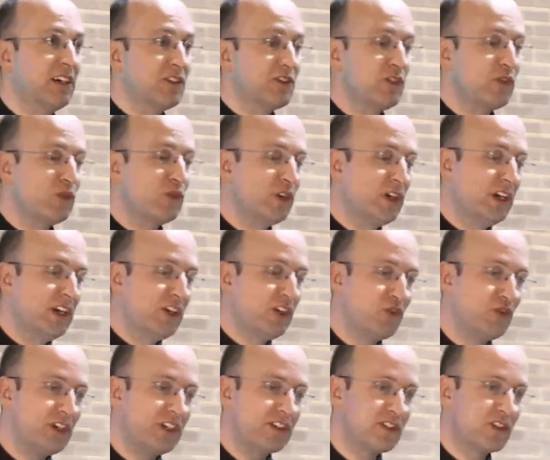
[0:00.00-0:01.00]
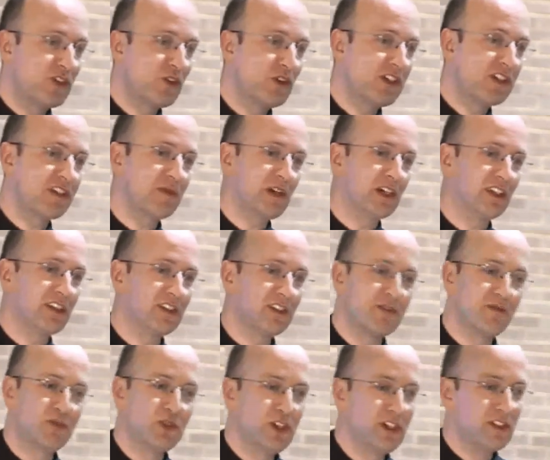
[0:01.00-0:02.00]
So you read stories about this,
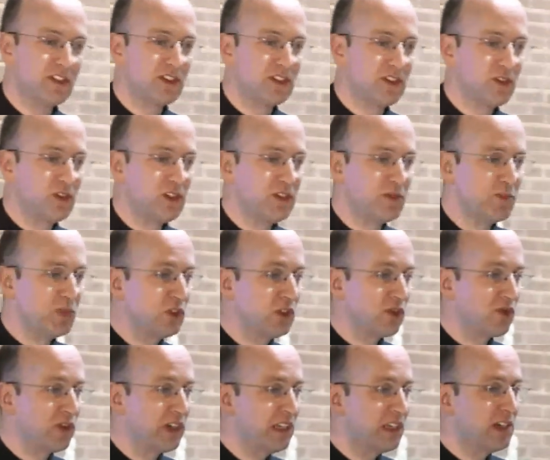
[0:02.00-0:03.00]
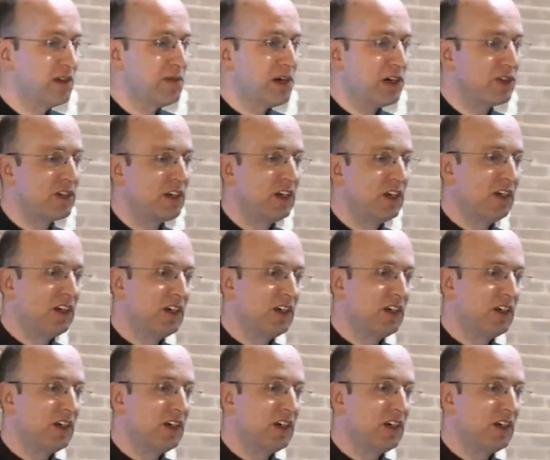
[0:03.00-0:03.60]
some brilliant stories, books written about